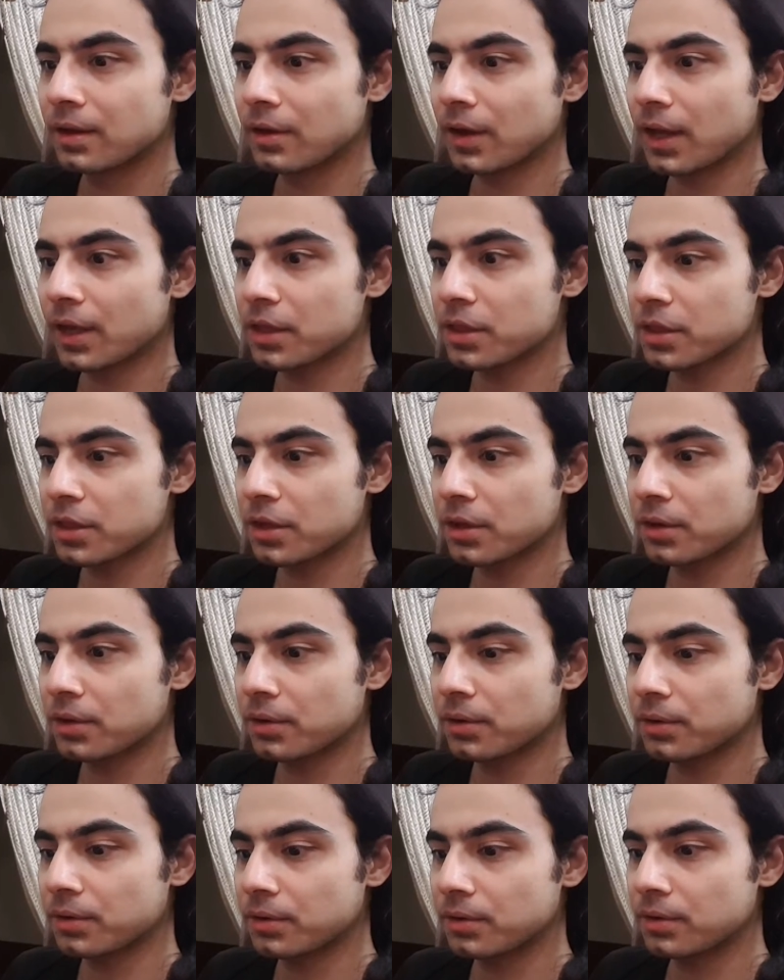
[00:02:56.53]
Okay,
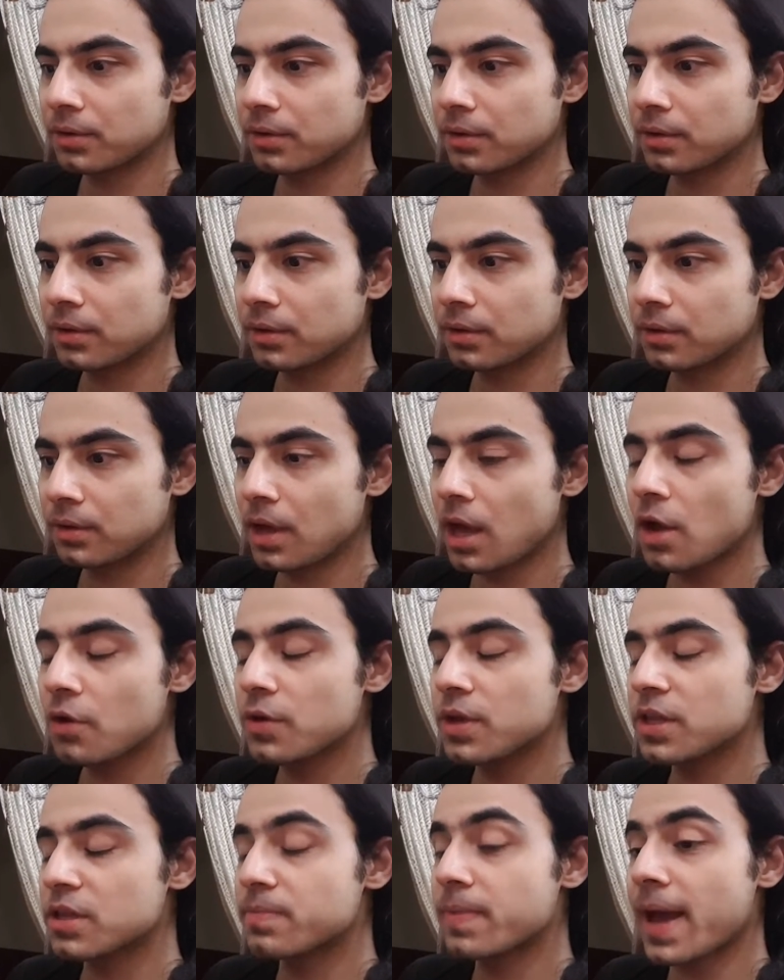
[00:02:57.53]
so
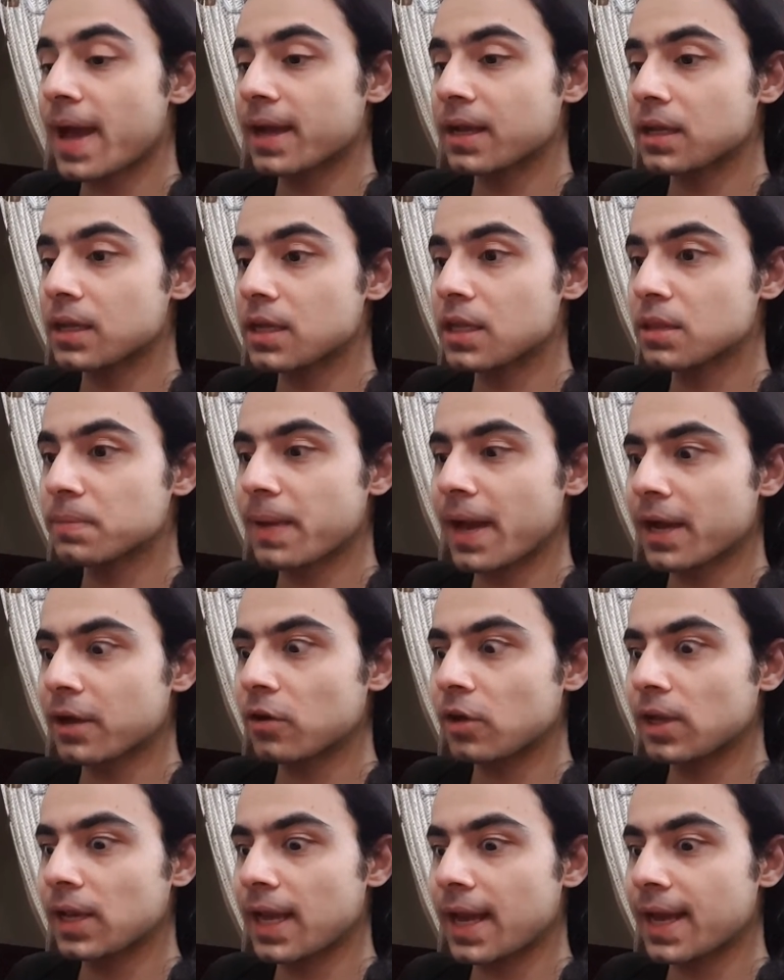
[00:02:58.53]
oh, he's back. He's
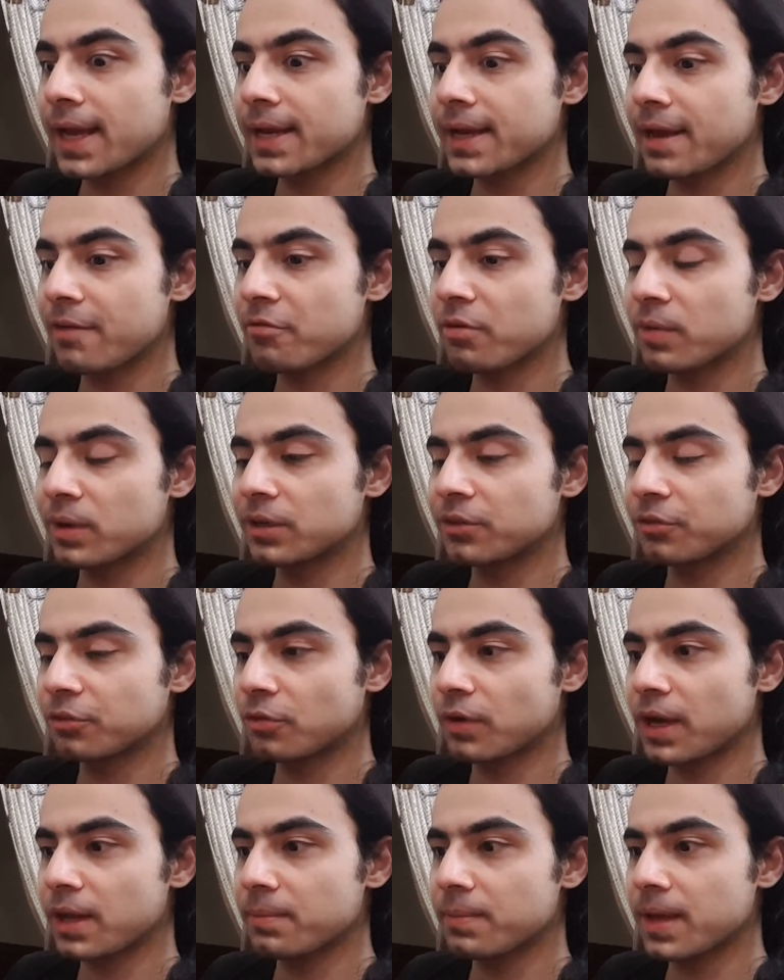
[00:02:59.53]
back online. Everyone is
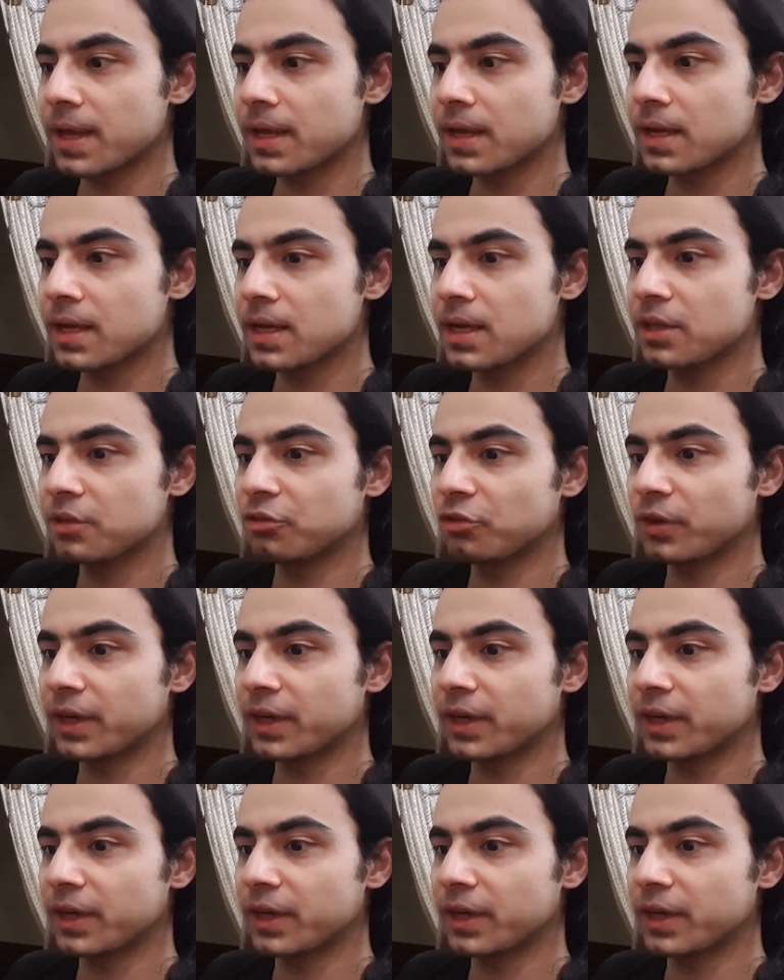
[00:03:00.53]
screaming. He's